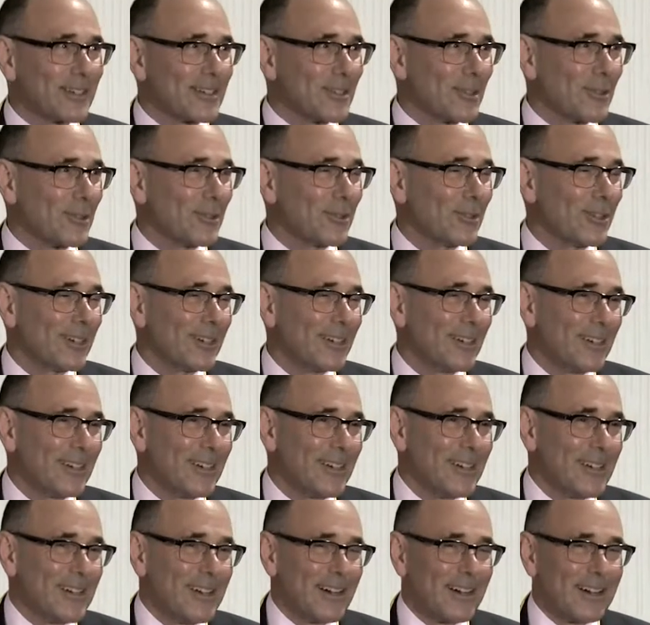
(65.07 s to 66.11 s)
So
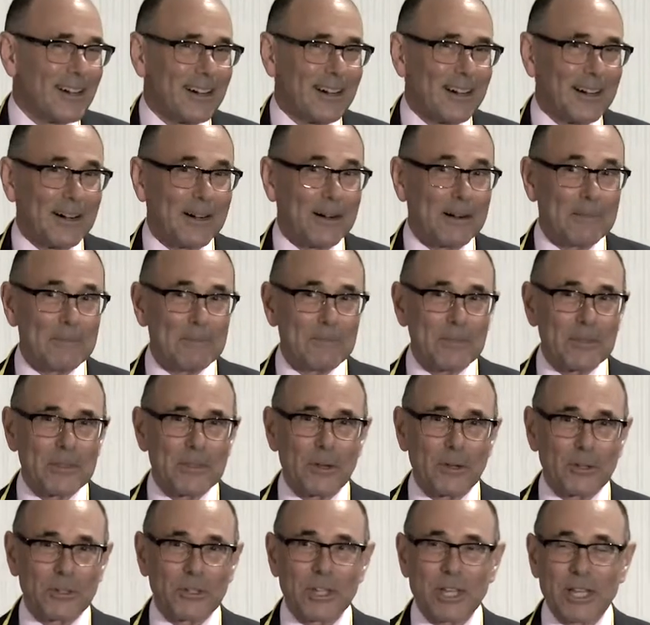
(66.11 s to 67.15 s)

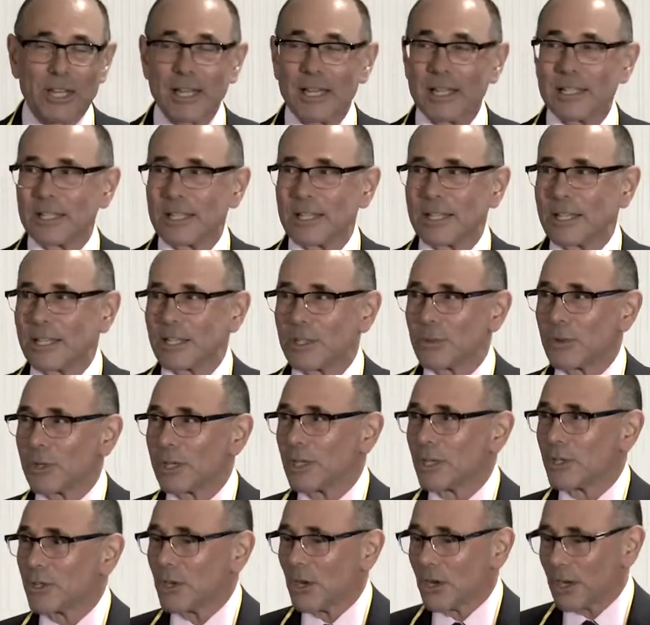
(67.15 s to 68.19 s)
those are the kinds of things we're
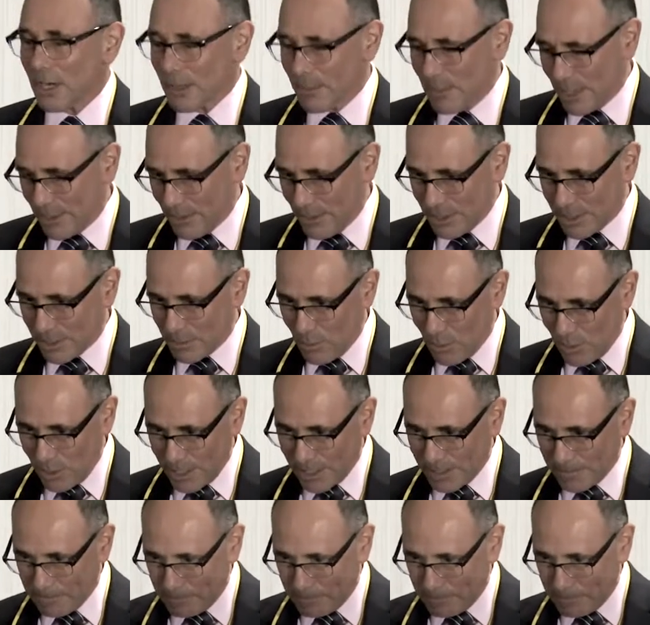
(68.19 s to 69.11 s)
going to talk about this morning.